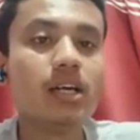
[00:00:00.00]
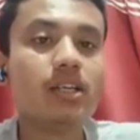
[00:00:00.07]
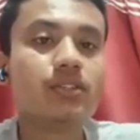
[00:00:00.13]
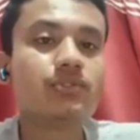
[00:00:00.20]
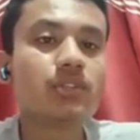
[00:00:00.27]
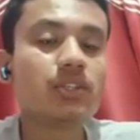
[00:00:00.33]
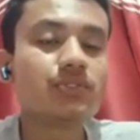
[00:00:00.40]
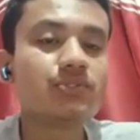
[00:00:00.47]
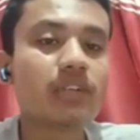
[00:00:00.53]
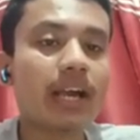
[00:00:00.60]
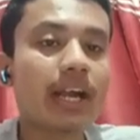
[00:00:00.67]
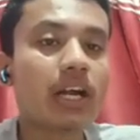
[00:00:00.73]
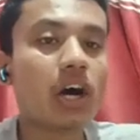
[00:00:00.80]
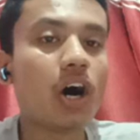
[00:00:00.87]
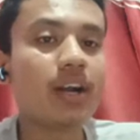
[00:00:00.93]
So
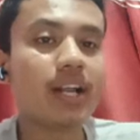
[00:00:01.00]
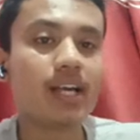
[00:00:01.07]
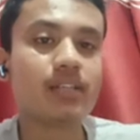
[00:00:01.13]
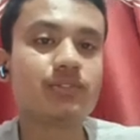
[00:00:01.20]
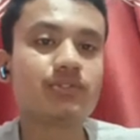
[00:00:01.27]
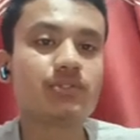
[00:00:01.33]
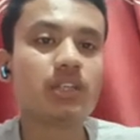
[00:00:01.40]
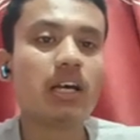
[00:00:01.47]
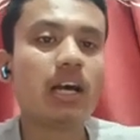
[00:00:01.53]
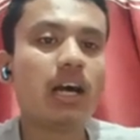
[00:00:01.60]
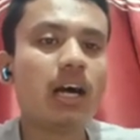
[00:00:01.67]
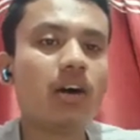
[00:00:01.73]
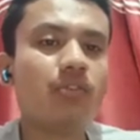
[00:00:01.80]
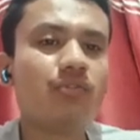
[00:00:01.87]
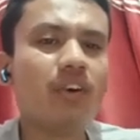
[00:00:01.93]
say goddess,
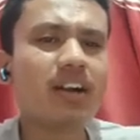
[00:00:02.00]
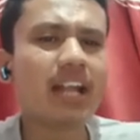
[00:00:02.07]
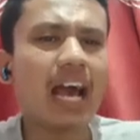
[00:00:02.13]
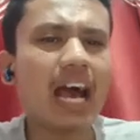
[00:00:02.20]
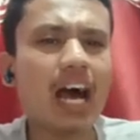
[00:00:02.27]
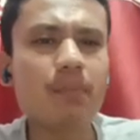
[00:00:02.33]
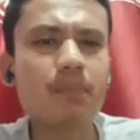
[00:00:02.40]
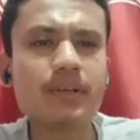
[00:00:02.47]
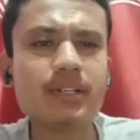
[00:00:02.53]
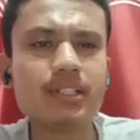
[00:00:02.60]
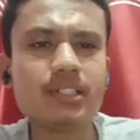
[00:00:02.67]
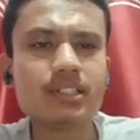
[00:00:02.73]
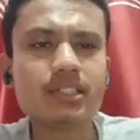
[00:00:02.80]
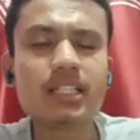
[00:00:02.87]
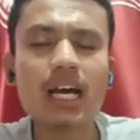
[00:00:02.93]
what happened
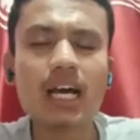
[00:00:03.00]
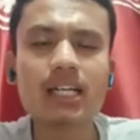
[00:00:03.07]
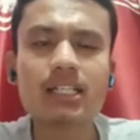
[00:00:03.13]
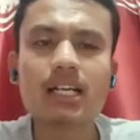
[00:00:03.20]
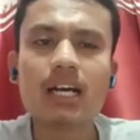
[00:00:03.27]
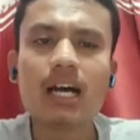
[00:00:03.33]
that